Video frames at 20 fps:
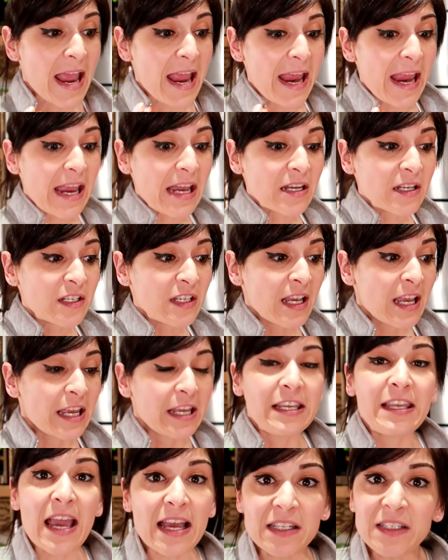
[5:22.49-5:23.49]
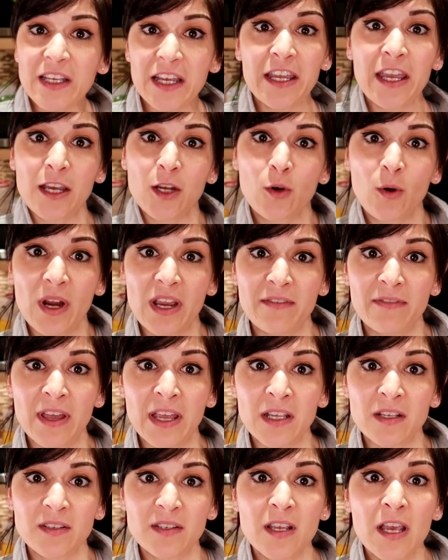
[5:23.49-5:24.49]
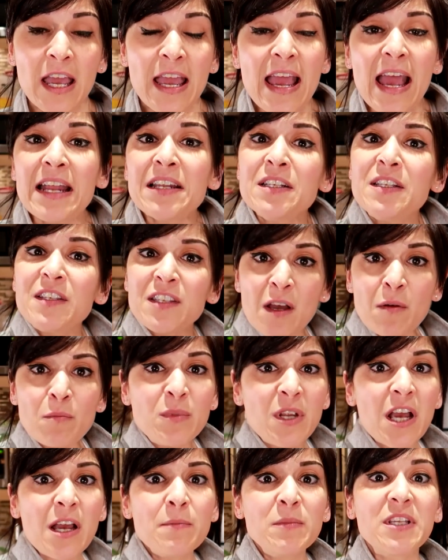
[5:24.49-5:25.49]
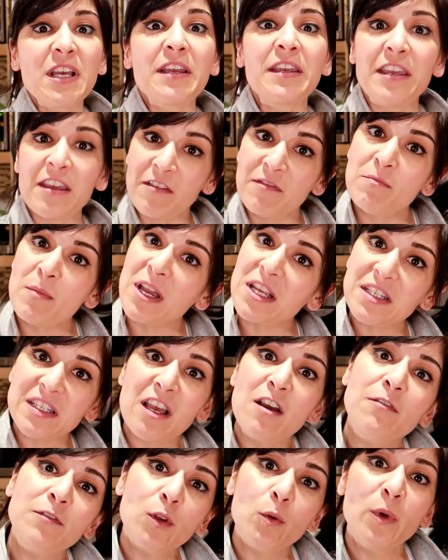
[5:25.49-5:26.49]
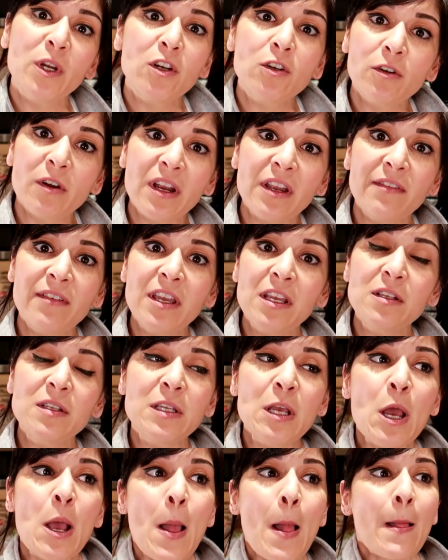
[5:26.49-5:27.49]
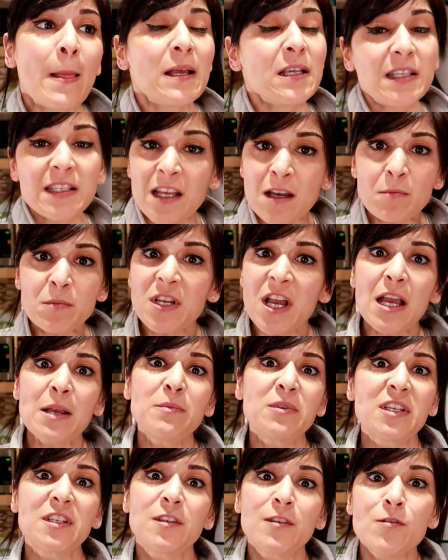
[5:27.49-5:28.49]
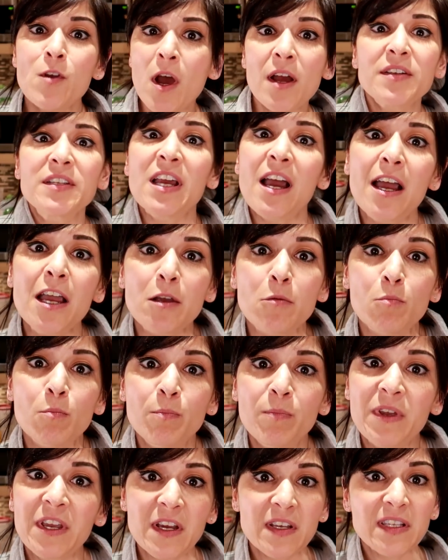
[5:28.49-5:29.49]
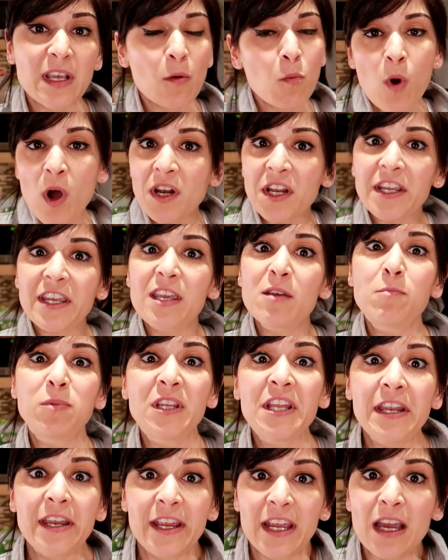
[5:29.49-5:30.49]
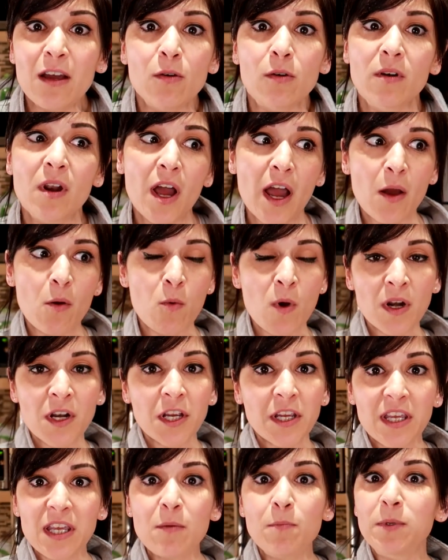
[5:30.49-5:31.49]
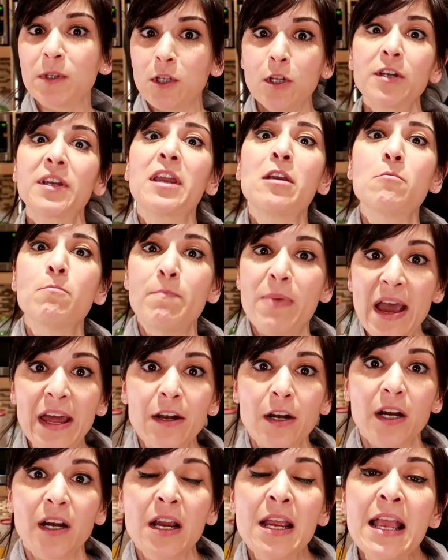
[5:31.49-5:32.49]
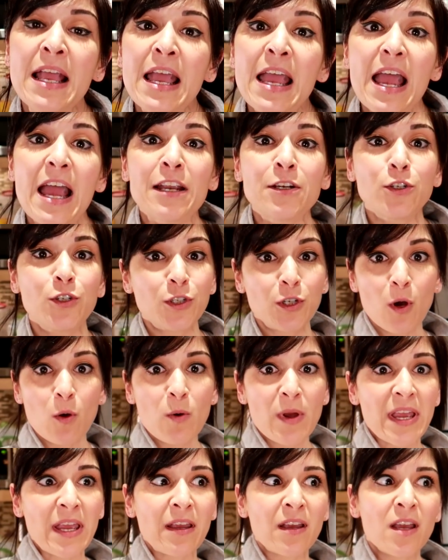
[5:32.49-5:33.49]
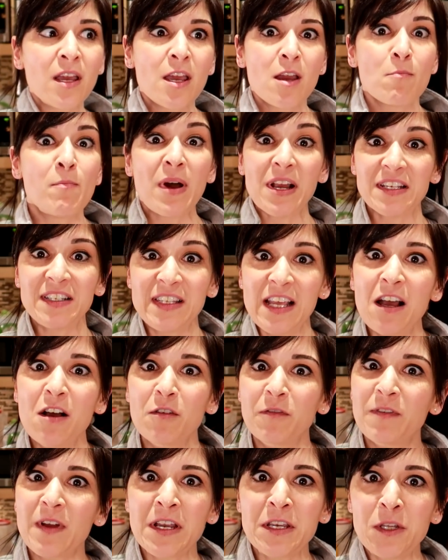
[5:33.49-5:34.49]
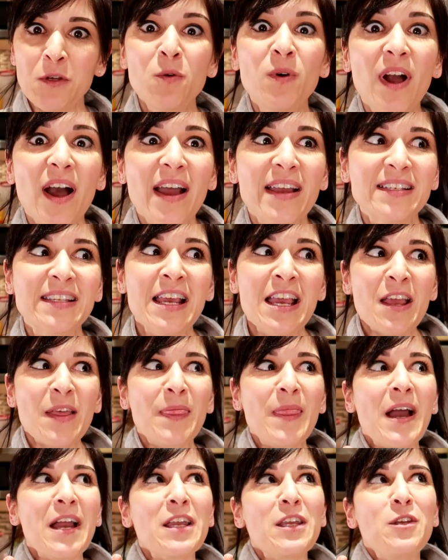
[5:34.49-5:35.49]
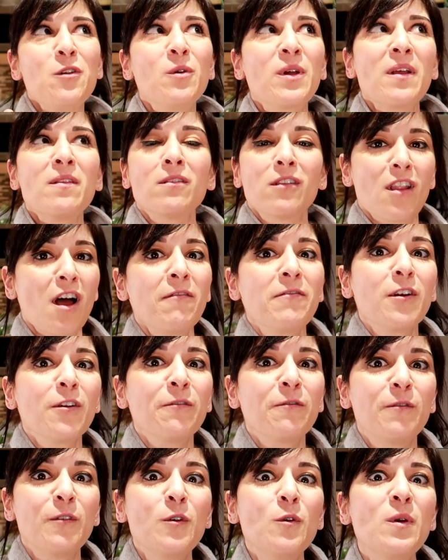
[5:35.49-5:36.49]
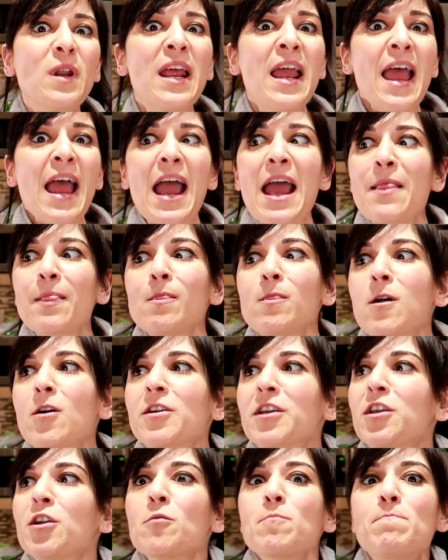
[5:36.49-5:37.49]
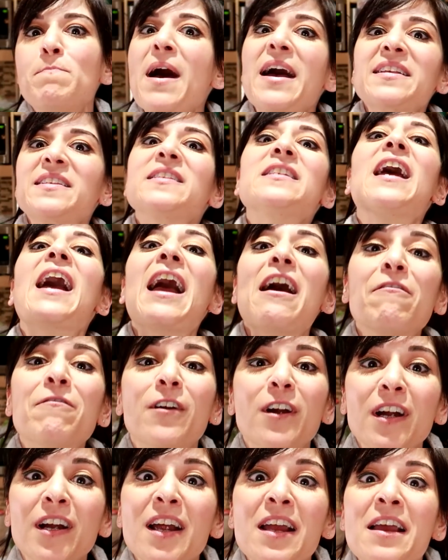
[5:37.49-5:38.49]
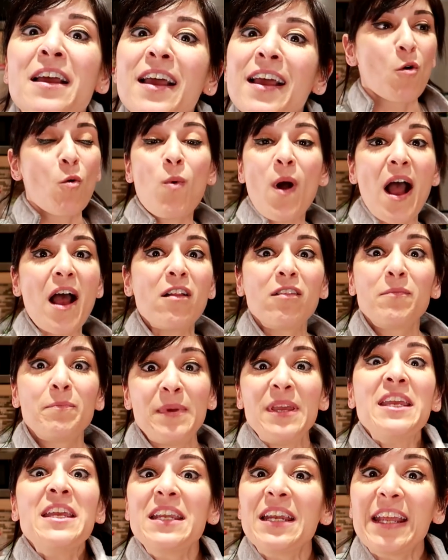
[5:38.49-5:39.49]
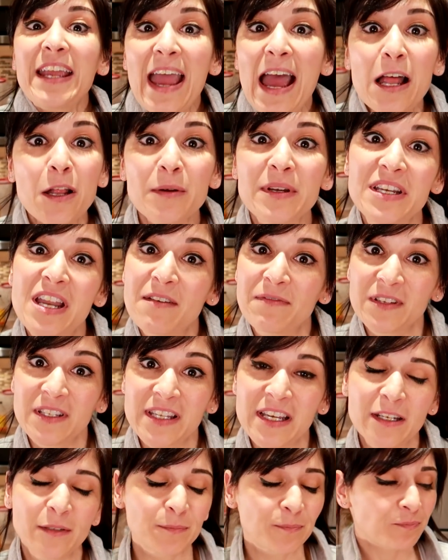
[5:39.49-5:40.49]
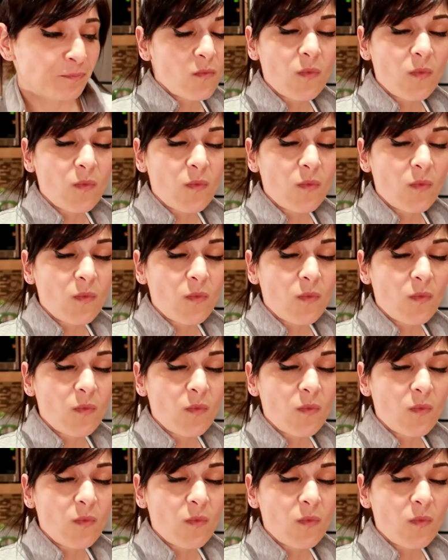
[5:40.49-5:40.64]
And yes, I get cravings. And sometimes I give myself the real cravings. Sometimes it's not time because I want to keep leaning out. I want to keep looking better and showing myself and you guys that you can love your food and look your best ever while being in a calorie deficit.